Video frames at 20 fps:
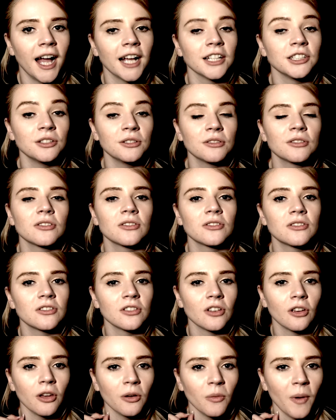And you should
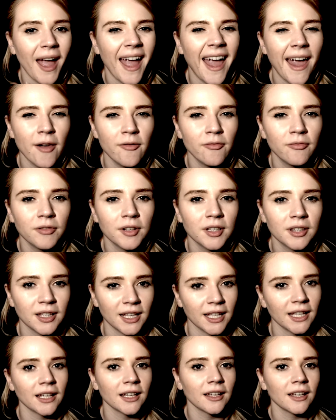do
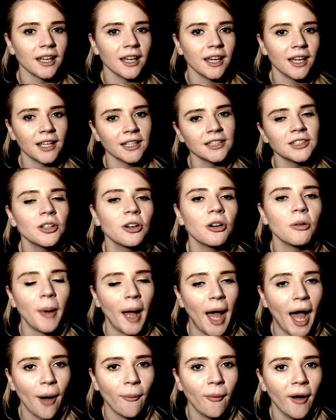everything in your
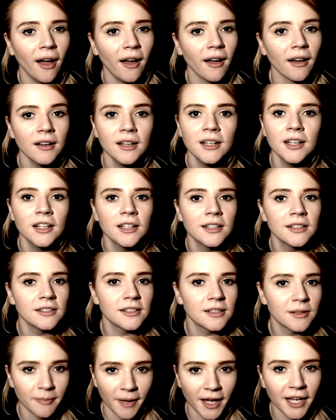power
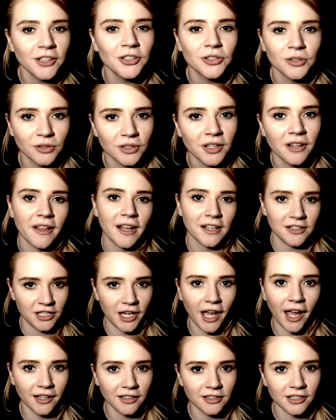to make sure that that
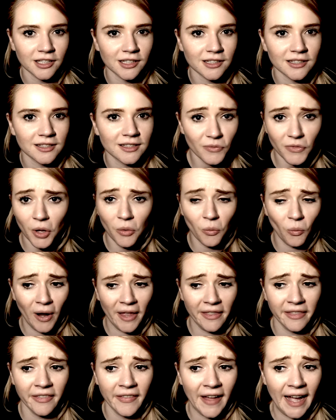changes.
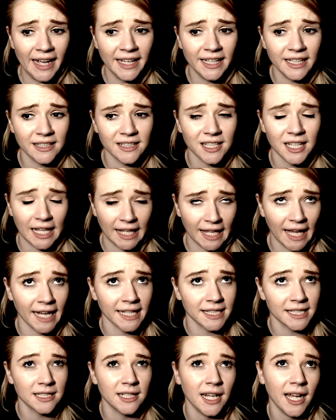Whether that is, okay,
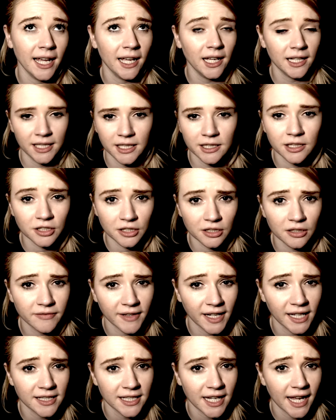today I need a
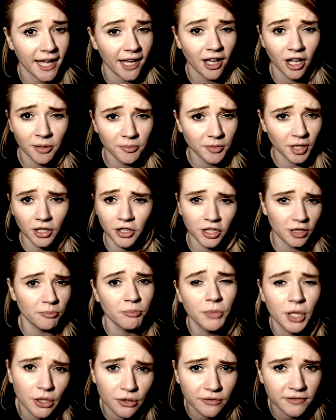duvet day, I'm not going to
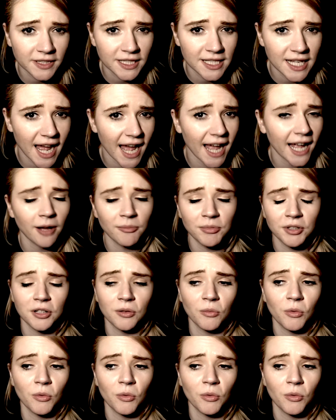move today, I'm going to